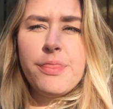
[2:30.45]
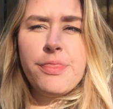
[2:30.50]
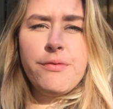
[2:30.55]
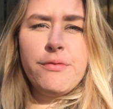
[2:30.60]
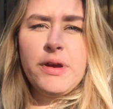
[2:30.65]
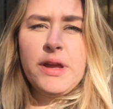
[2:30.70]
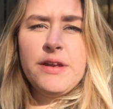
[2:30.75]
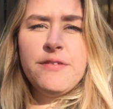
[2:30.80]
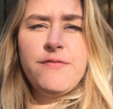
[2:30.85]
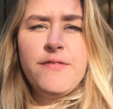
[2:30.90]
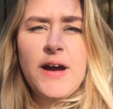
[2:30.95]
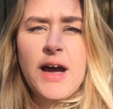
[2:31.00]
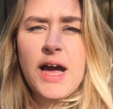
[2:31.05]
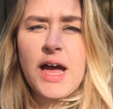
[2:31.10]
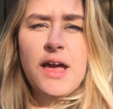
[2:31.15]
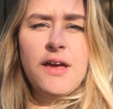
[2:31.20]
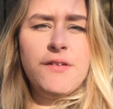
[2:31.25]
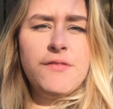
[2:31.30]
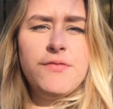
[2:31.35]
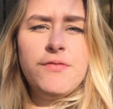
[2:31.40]
3 to
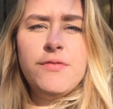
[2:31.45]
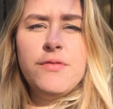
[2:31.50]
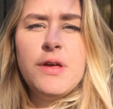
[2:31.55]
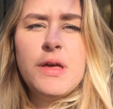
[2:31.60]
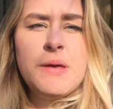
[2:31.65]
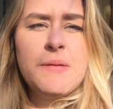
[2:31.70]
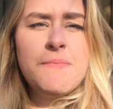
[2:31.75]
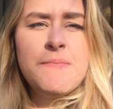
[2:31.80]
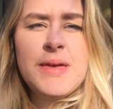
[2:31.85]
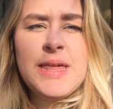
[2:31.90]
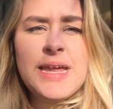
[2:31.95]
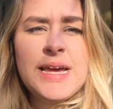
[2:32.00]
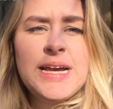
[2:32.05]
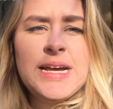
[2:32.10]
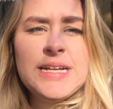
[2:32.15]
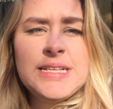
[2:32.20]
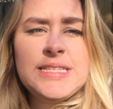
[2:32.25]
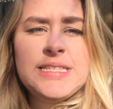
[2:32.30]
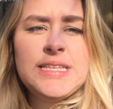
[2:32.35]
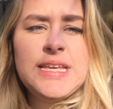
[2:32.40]
5
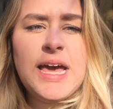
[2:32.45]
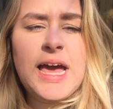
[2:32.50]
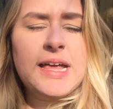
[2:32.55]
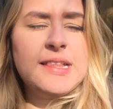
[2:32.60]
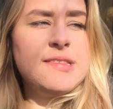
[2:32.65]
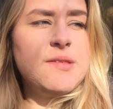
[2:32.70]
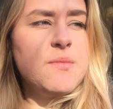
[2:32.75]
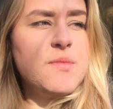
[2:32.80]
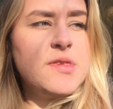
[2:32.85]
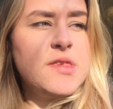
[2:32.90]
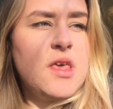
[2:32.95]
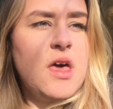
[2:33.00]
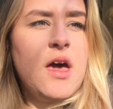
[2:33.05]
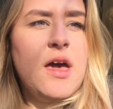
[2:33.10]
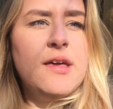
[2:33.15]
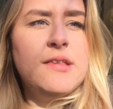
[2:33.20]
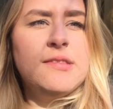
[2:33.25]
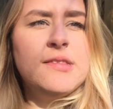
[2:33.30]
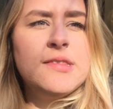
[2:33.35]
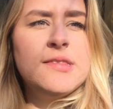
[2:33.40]
minutes. Had some
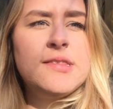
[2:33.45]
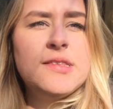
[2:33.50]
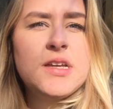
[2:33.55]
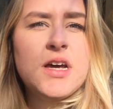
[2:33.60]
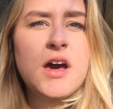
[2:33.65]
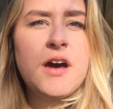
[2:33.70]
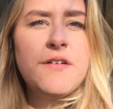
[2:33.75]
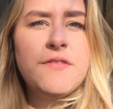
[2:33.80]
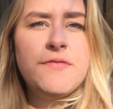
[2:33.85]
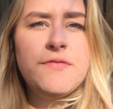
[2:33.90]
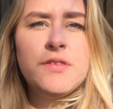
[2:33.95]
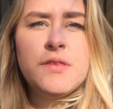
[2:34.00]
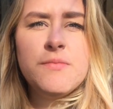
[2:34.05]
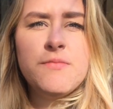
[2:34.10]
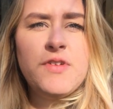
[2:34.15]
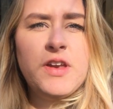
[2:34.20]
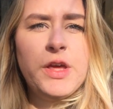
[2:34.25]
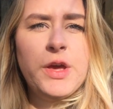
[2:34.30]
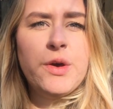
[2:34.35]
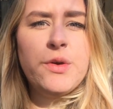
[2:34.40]
slides and stuff,
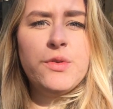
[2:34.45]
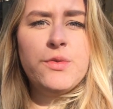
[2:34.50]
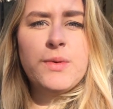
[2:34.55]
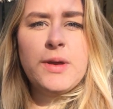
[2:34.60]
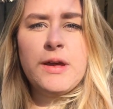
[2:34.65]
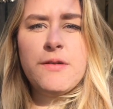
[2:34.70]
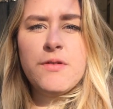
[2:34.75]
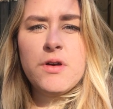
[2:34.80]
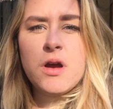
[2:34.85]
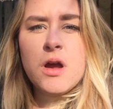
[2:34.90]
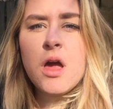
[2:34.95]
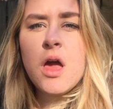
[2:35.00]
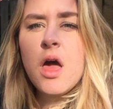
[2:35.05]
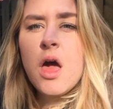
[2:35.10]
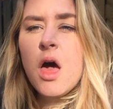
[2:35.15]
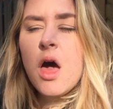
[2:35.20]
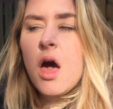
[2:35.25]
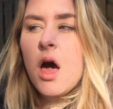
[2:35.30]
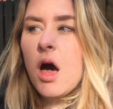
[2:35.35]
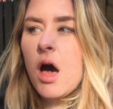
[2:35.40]
some videos, whatever,
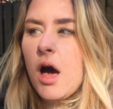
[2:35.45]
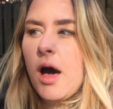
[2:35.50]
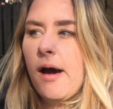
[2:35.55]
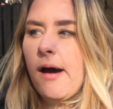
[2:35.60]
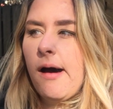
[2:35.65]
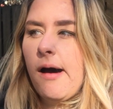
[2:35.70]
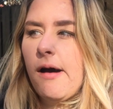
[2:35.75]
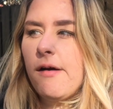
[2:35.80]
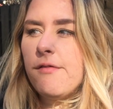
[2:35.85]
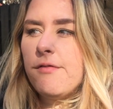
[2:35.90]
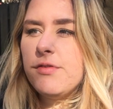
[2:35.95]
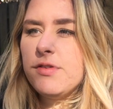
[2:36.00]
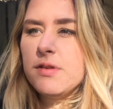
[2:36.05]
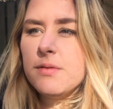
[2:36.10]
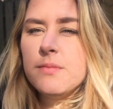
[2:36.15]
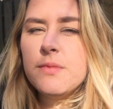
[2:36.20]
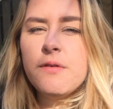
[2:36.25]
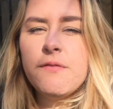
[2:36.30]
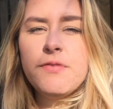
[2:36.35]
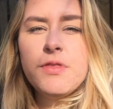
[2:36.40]
of
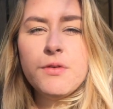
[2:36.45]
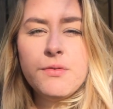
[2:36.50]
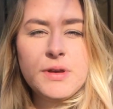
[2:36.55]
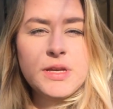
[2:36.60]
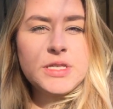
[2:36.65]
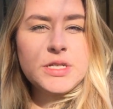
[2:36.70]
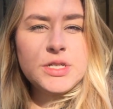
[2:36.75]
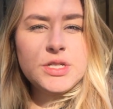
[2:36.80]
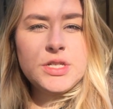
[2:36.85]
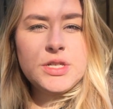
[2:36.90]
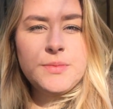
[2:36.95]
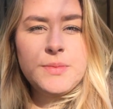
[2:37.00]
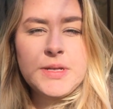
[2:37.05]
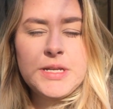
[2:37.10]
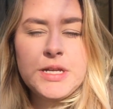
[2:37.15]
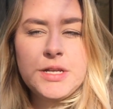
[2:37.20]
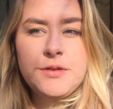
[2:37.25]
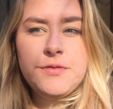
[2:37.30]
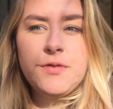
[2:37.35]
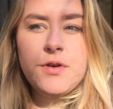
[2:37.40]
some of the research that we
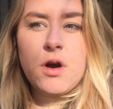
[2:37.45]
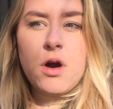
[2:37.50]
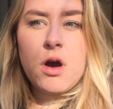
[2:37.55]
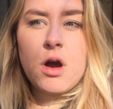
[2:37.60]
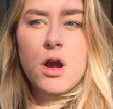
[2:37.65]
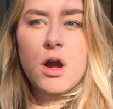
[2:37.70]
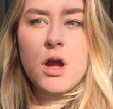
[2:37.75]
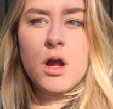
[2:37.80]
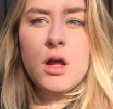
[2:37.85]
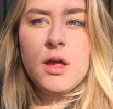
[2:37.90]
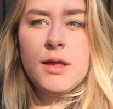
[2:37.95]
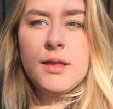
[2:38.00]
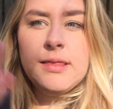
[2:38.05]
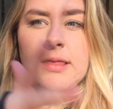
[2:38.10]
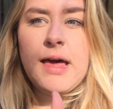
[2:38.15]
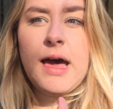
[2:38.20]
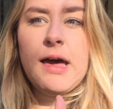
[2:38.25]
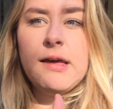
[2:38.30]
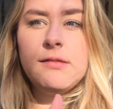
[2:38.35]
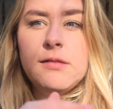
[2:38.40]
did for our
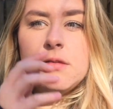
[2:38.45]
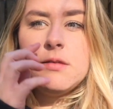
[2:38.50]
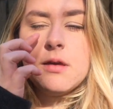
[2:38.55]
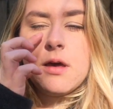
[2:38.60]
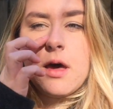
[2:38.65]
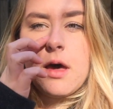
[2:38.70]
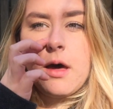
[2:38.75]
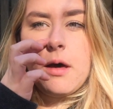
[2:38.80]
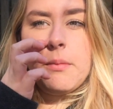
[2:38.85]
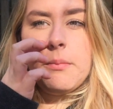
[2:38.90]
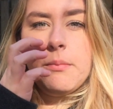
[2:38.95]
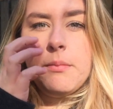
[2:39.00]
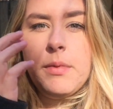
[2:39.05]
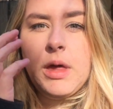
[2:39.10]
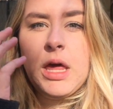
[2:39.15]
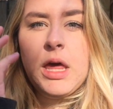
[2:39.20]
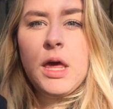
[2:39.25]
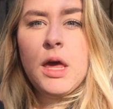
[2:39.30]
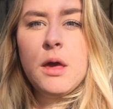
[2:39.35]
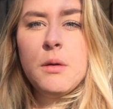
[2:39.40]
last
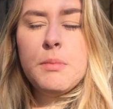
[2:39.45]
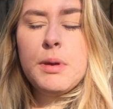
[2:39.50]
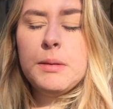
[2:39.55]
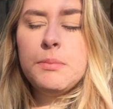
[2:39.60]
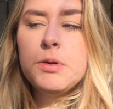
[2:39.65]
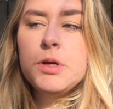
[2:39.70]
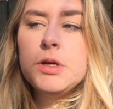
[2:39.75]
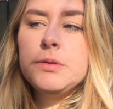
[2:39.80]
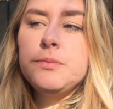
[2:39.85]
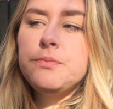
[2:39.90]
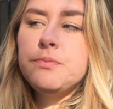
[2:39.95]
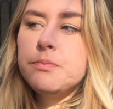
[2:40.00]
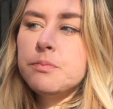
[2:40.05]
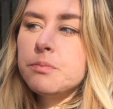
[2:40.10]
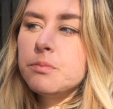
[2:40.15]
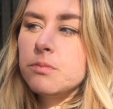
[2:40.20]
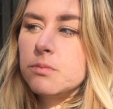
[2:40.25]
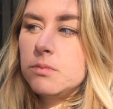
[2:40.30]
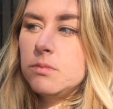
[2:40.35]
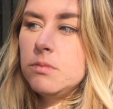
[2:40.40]
paper.
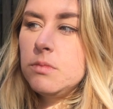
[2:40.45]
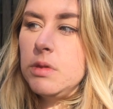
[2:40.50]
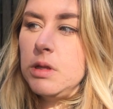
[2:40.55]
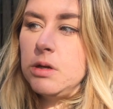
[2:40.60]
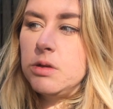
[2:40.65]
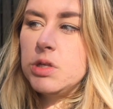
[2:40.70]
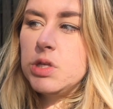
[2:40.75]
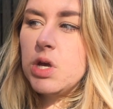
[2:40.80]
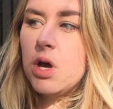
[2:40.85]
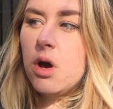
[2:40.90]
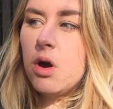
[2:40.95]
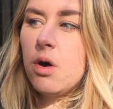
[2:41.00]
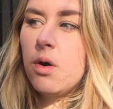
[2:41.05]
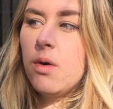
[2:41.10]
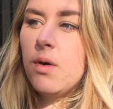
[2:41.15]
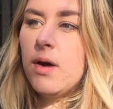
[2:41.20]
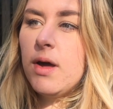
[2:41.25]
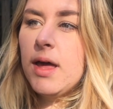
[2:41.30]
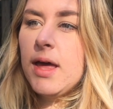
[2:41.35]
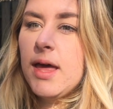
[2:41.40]

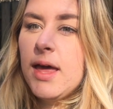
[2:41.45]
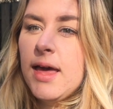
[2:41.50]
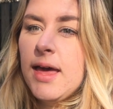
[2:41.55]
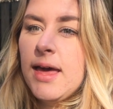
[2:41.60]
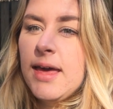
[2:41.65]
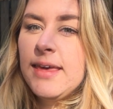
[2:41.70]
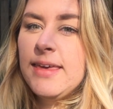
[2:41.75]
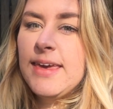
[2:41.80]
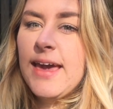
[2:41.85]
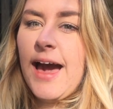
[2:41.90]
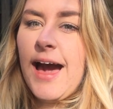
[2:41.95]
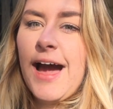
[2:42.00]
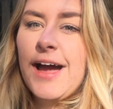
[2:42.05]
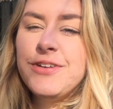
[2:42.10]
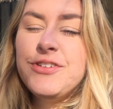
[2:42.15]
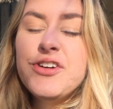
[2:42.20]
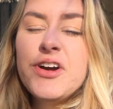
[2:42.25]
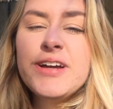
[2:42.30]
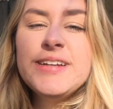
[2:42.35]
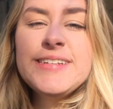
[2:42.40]
So yeah,
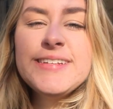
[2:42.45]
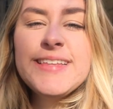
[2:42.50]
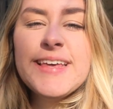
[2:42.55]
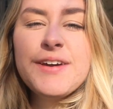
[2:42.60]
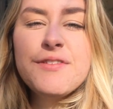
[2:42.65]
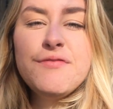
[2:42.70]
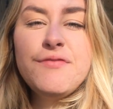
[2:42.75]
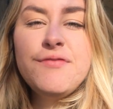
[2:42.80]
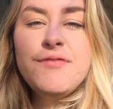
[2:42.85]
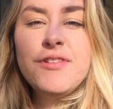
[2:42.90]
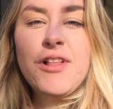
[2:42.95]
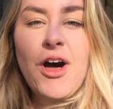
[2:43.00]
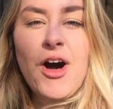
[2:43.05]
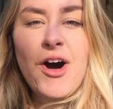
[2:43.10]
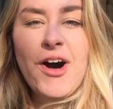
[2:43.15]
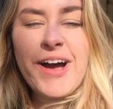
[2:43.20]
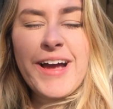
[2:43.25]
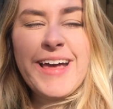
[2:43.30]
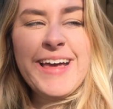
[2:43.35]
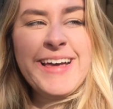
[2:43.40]
I tried to
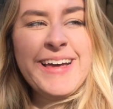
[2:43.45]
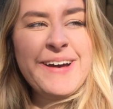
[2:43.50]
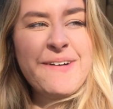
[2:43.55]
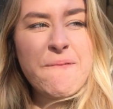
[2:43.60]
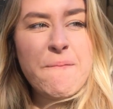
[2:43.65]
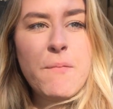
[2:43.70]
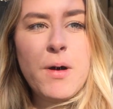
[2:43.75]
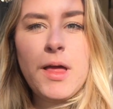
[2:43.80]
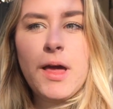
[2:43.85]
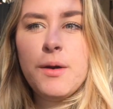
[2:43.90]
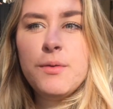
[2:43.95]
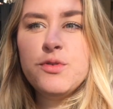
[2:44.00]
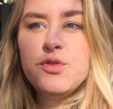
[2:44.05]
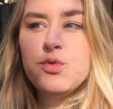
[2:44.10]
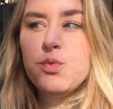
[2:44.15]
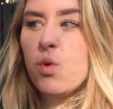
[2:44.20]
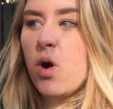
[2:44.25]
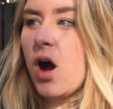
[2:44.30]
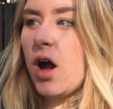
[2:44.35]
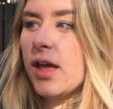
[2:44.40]
vlog while I was
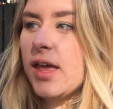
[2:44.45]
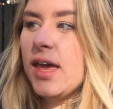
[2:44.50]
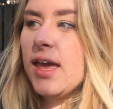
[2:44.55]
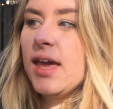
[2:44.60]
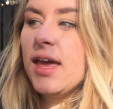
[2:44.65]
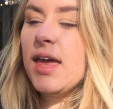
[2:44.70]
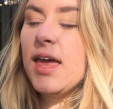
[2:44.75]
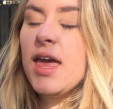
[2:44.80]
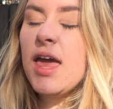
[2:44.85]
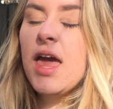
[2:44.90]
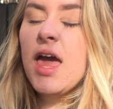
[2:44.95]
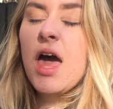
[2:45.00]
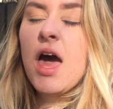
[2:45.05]
walking.